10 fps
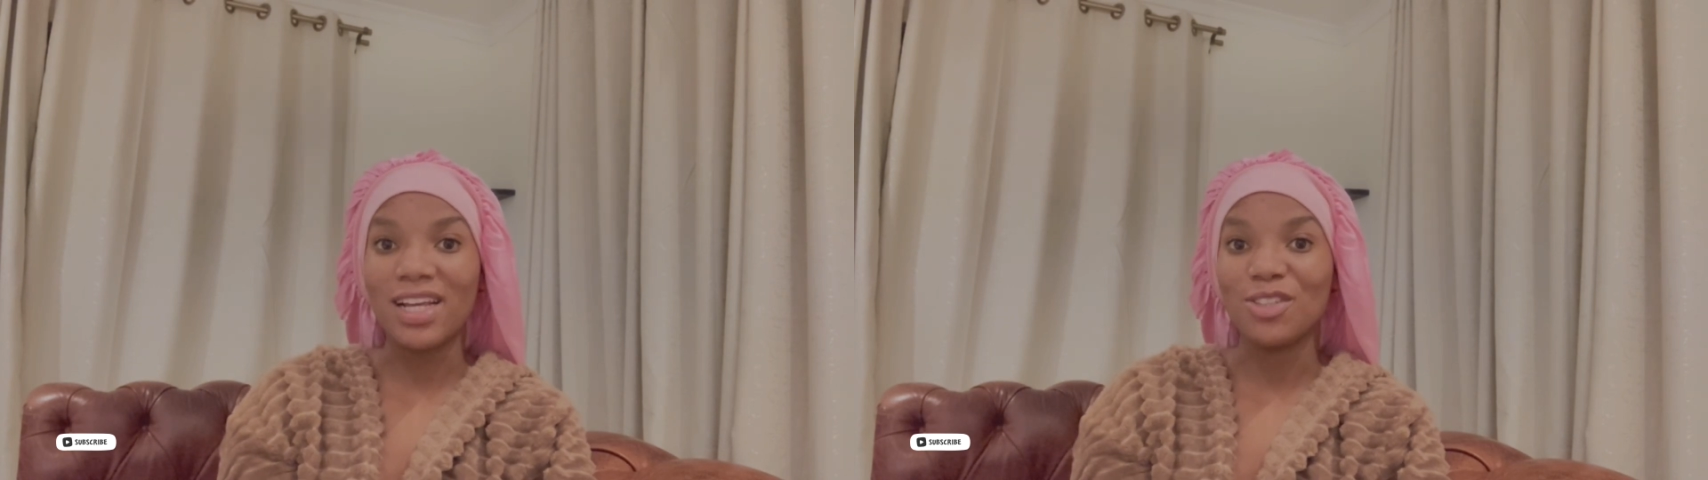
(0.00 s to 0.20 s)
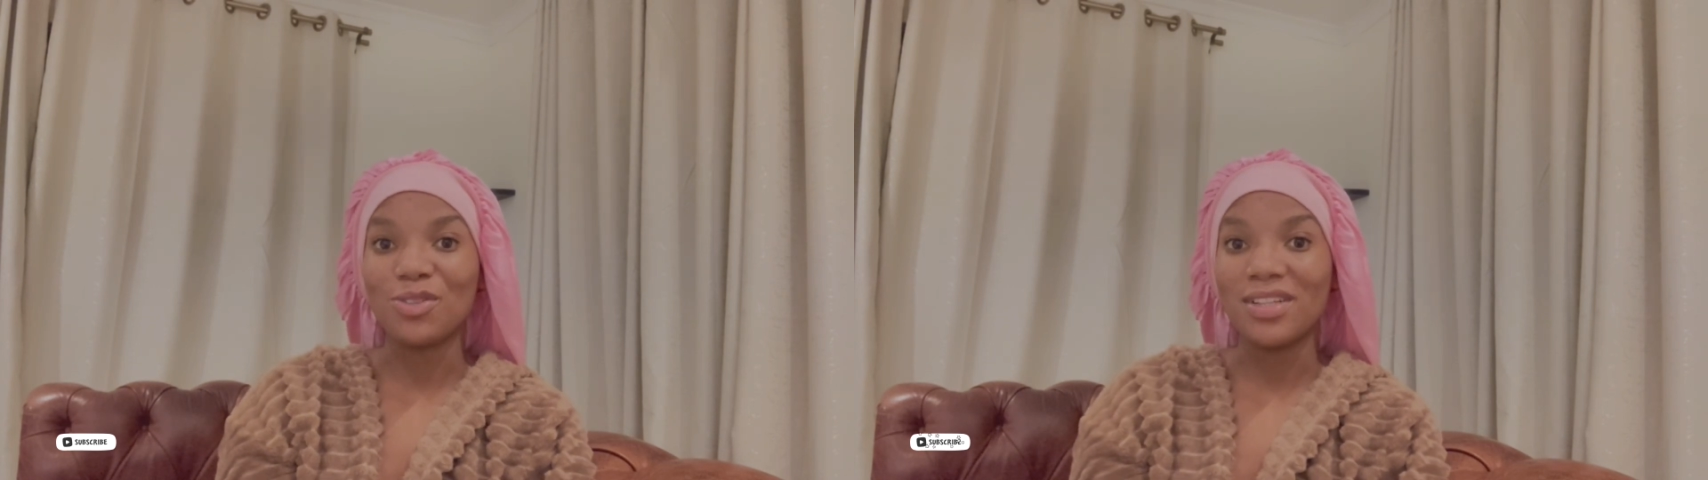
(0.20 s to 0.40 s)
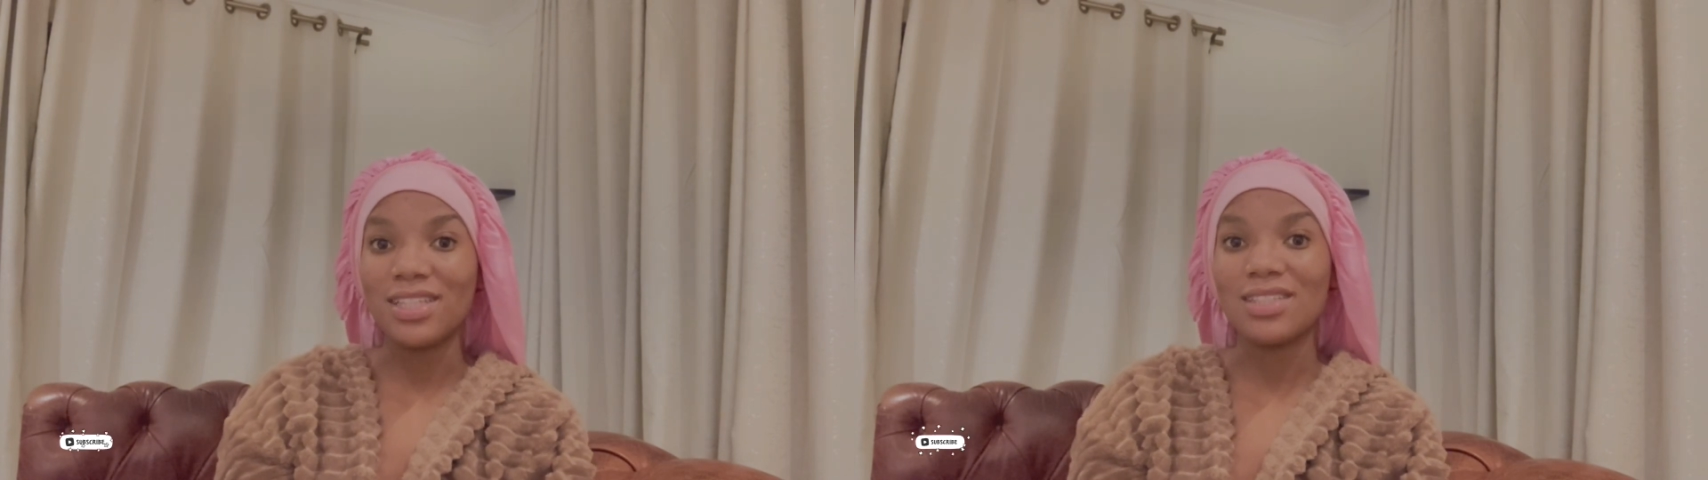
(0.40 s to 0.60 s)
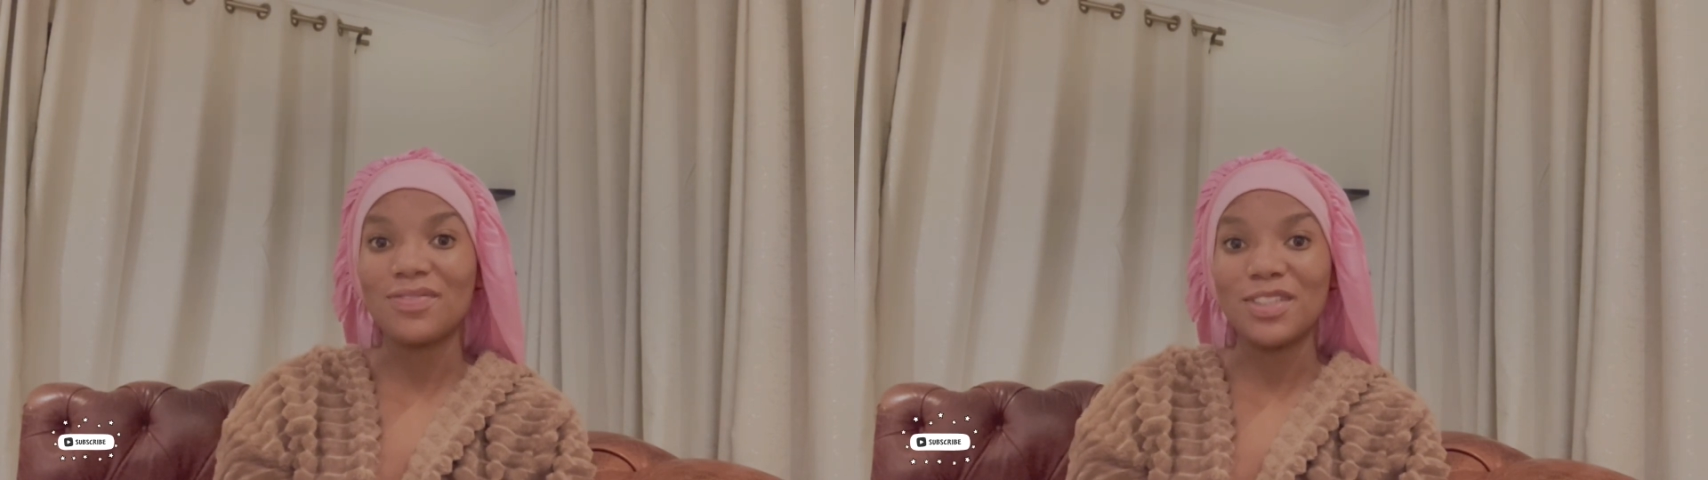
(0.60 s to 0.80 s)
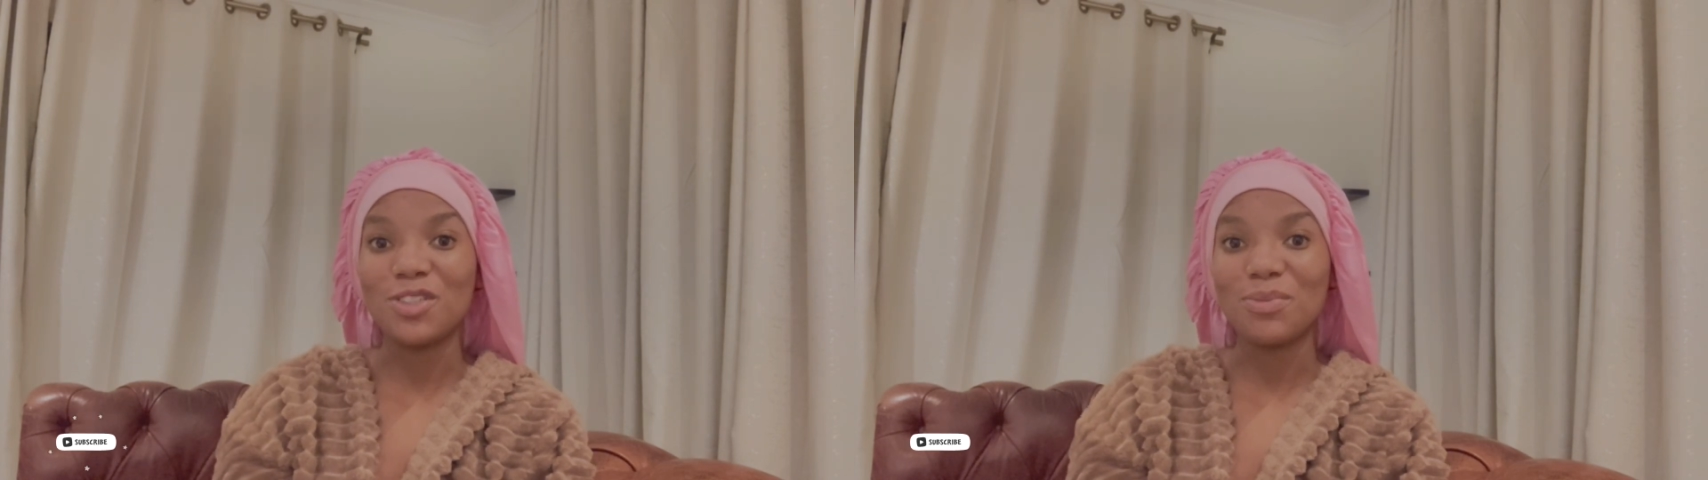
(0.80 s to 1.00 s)
enjoy this
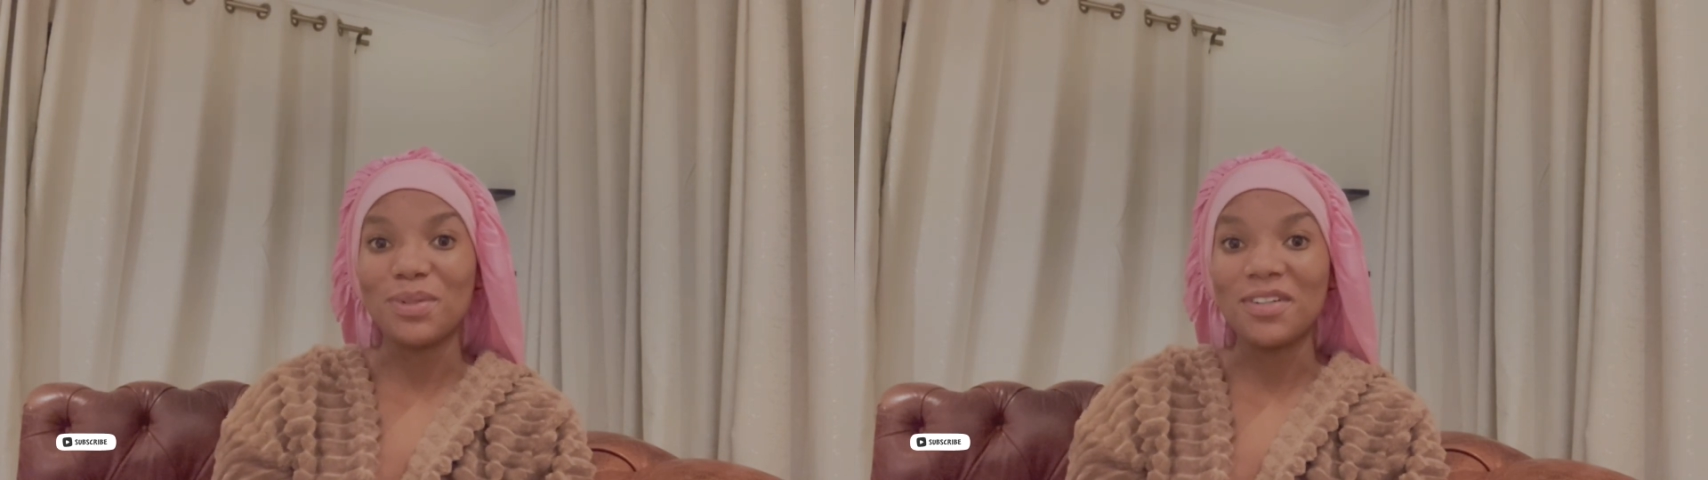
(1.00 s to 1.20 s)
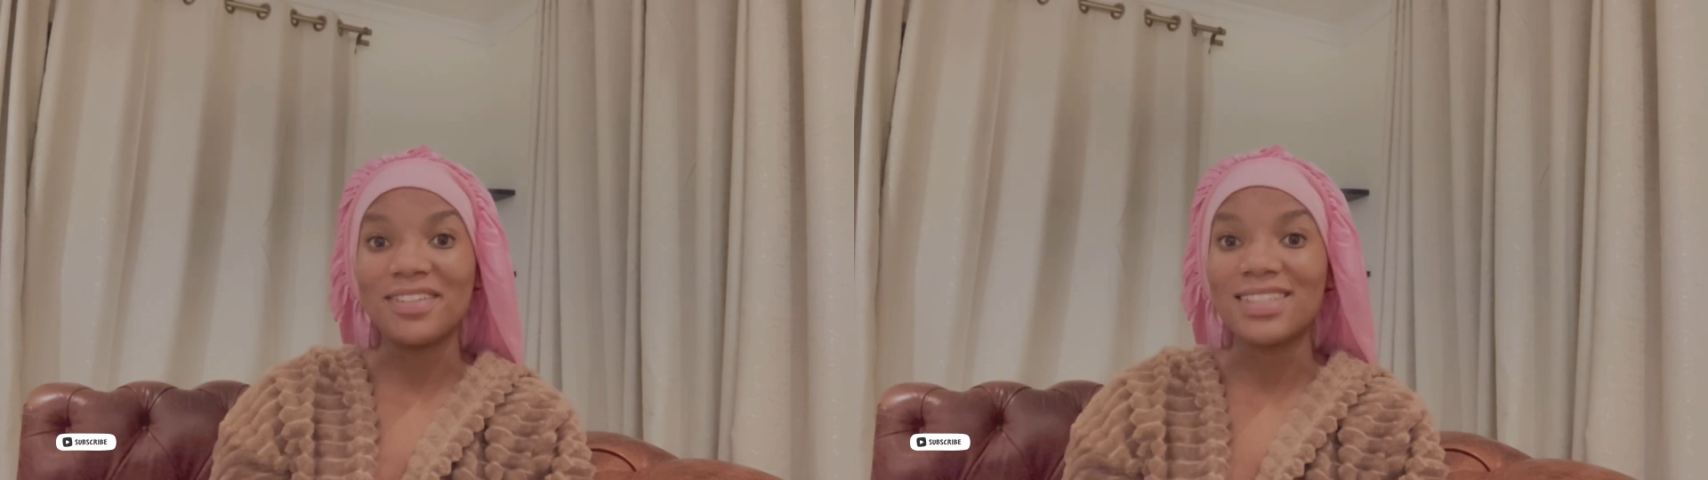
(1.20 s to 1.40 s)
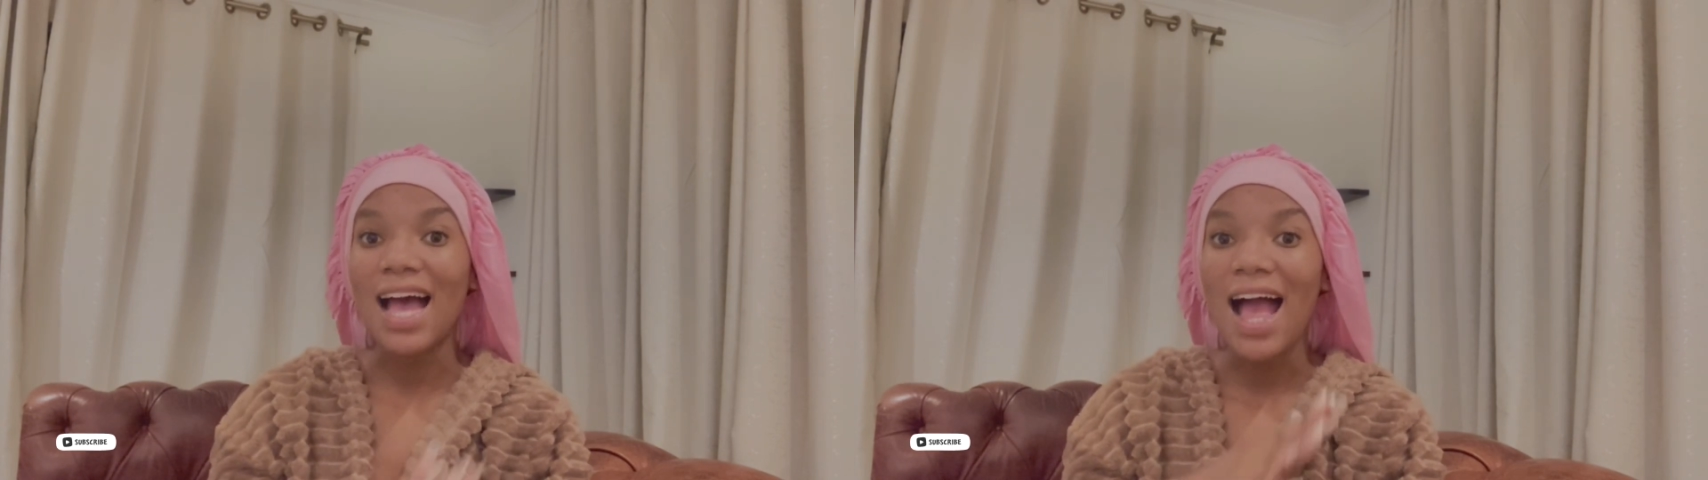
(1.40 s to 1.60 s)
video because